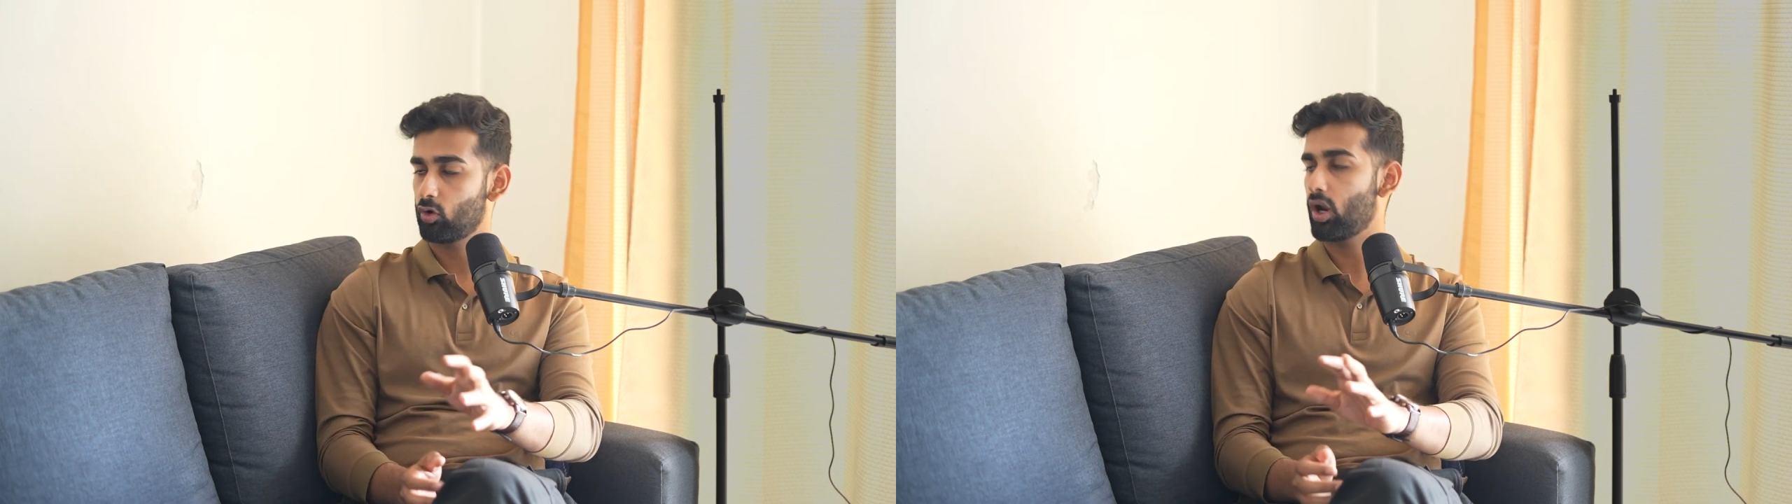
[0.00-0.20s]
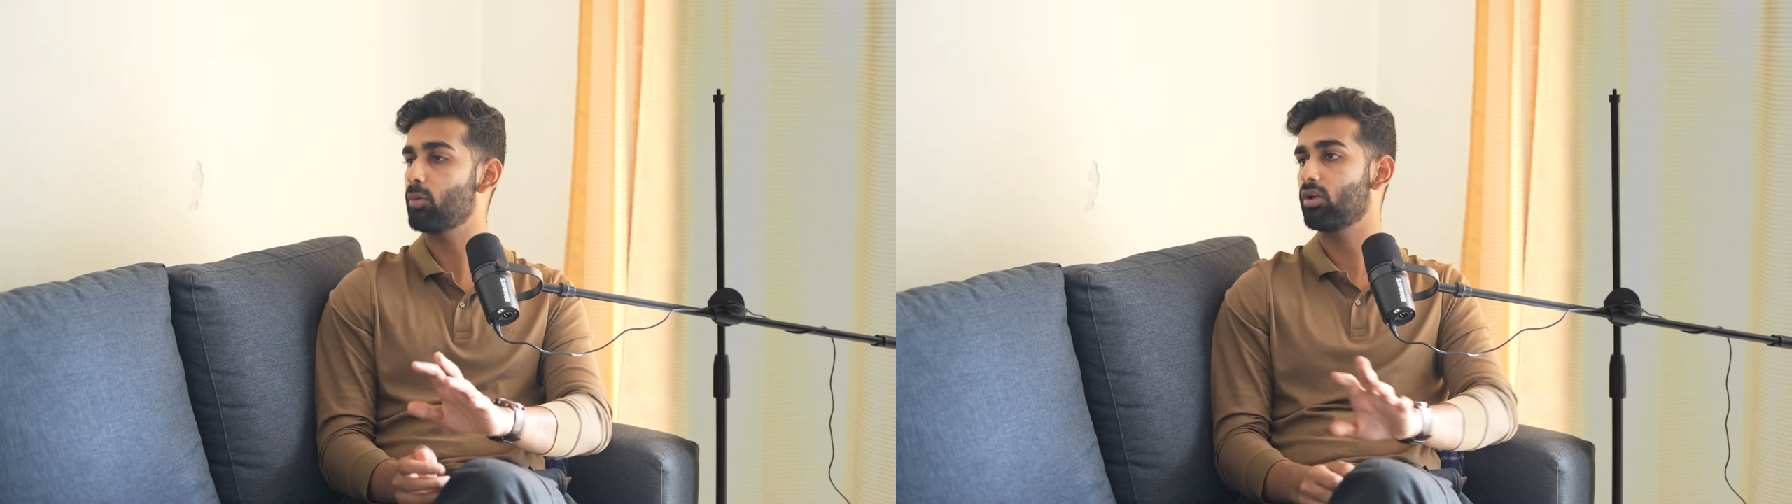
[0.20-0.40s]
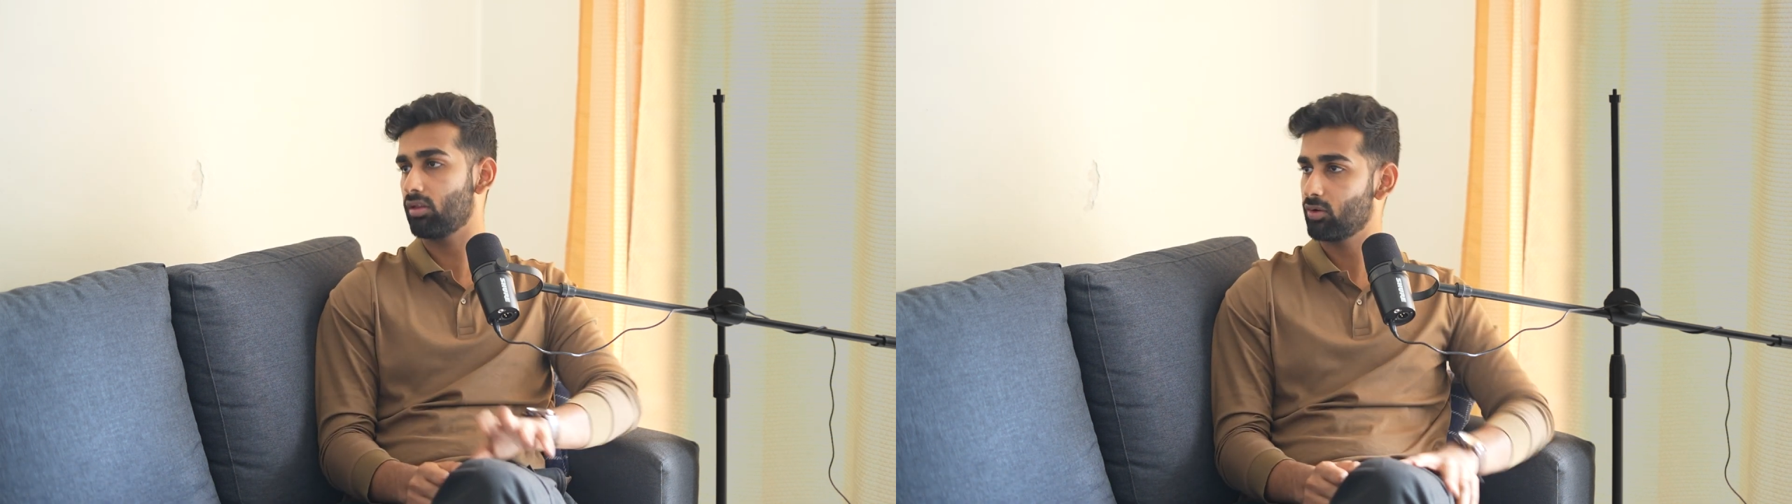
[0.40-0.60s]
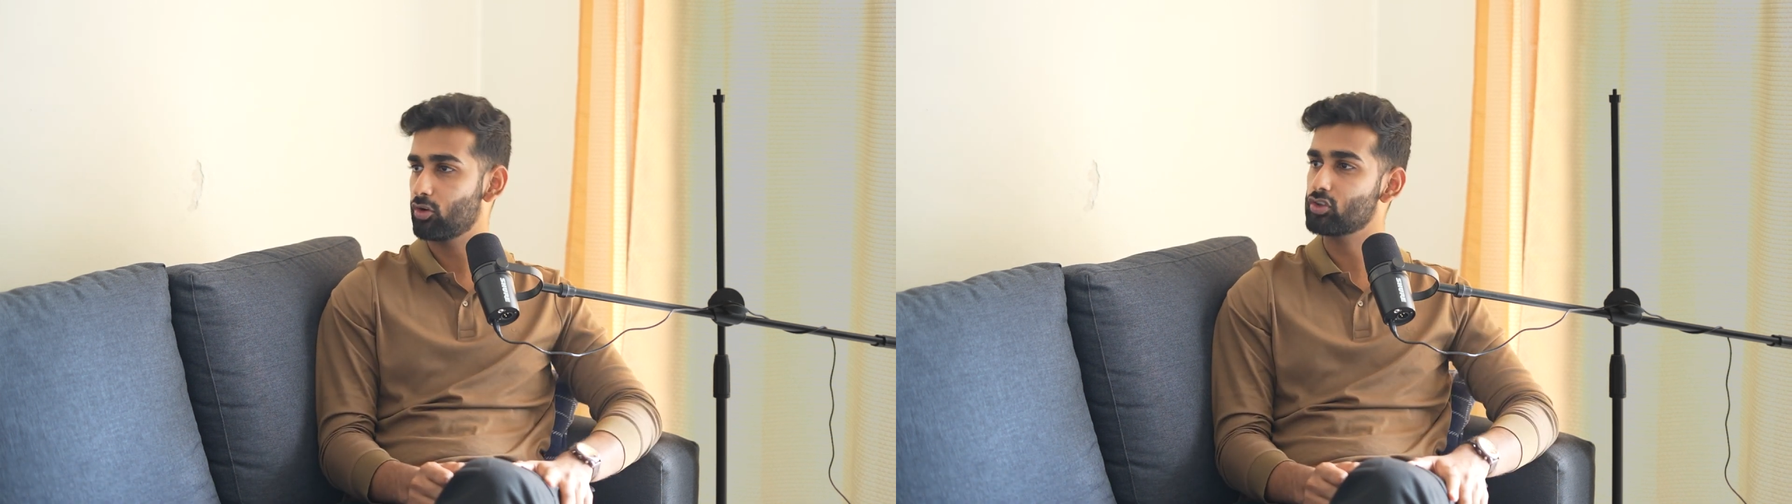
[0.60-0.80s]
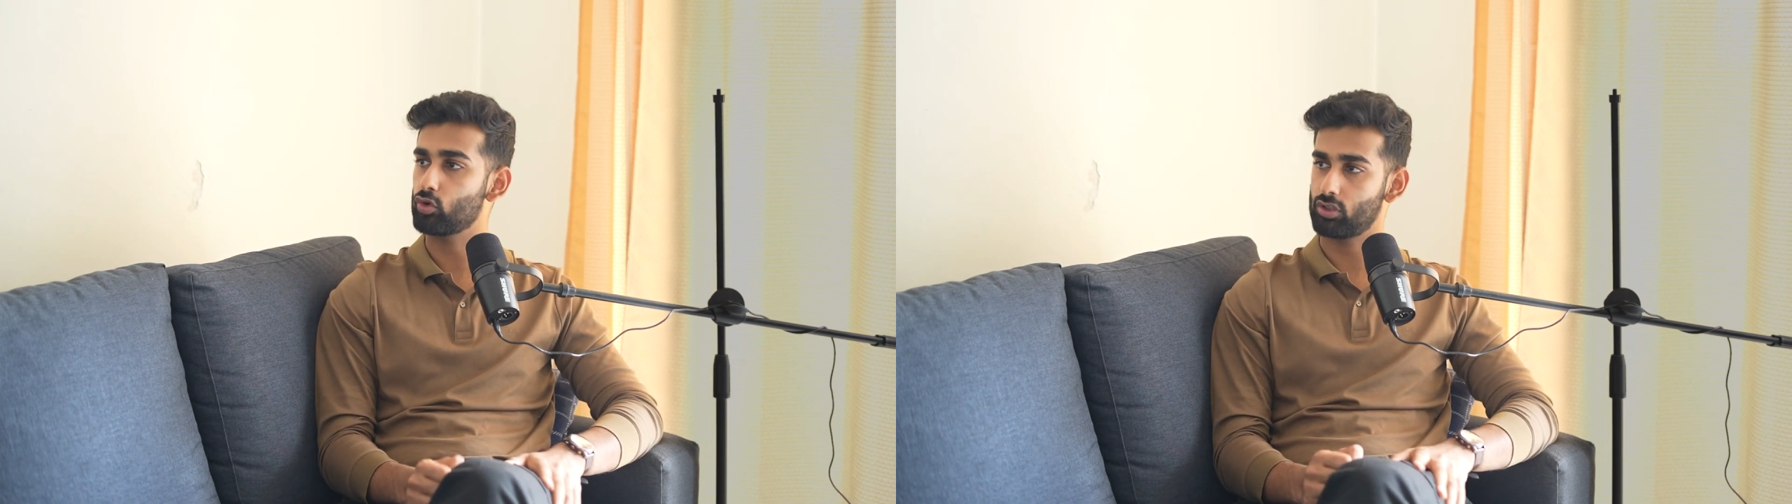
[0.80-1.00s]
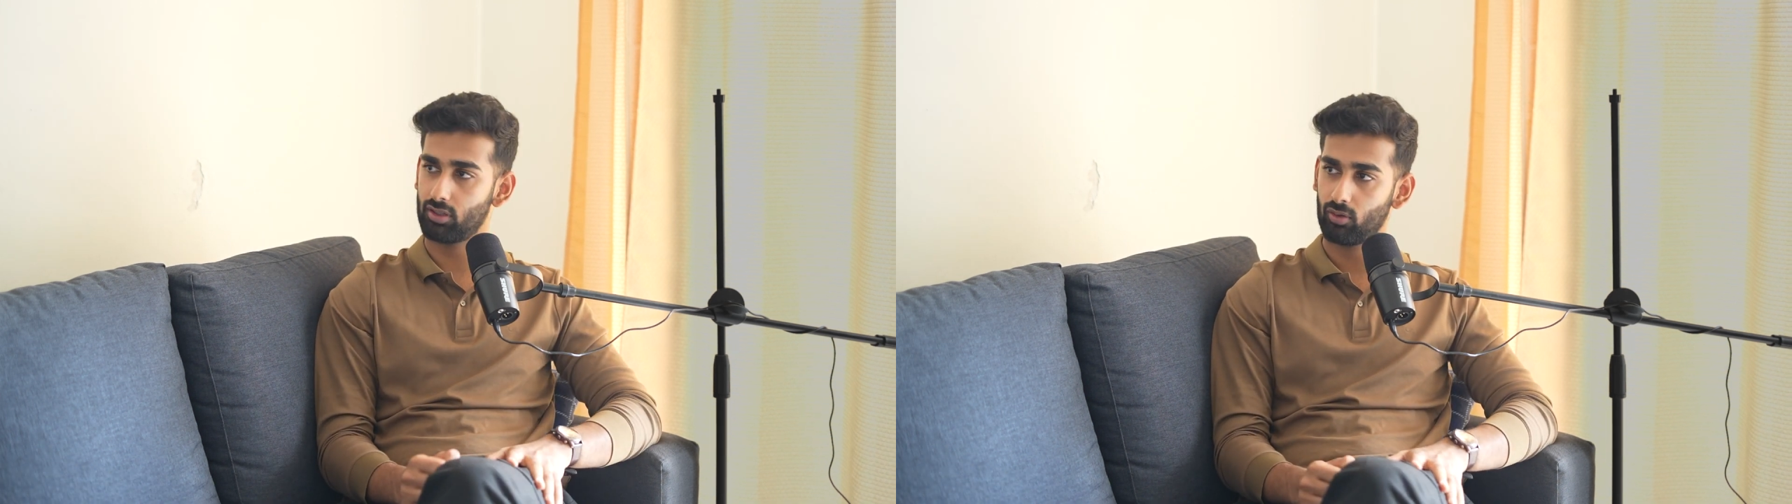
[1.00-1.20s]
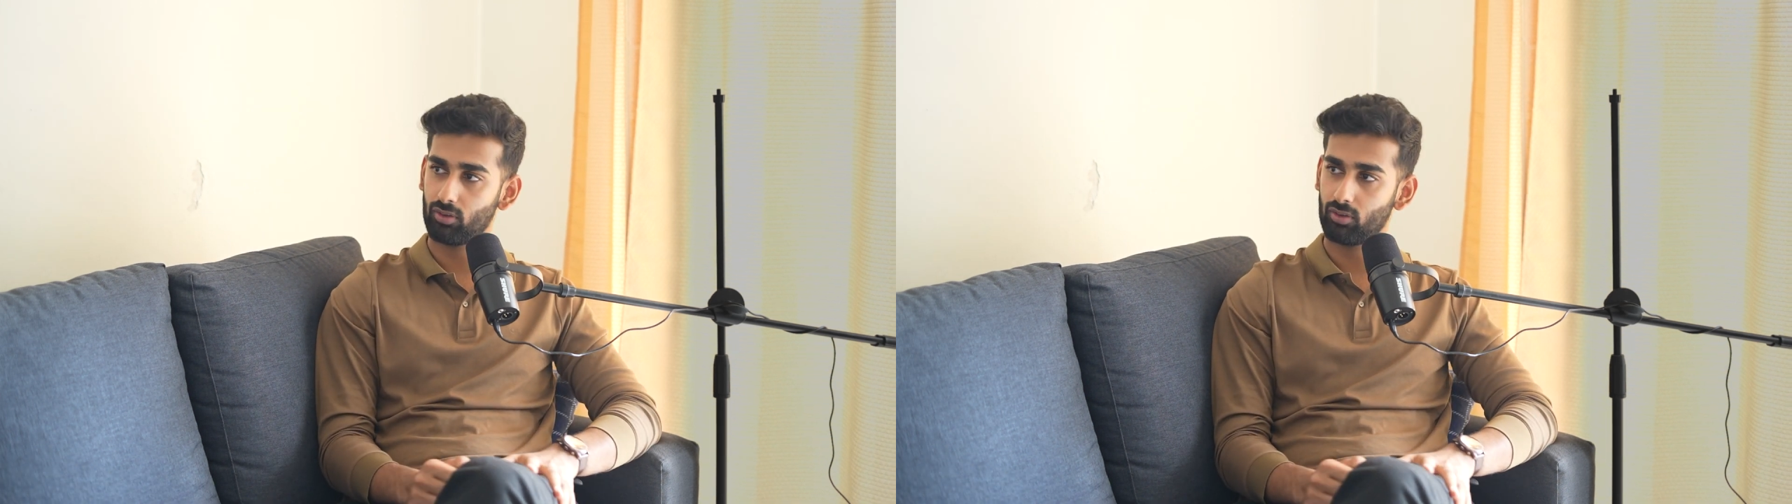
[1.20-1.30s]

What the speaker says: thoda bahut kuch ho sakta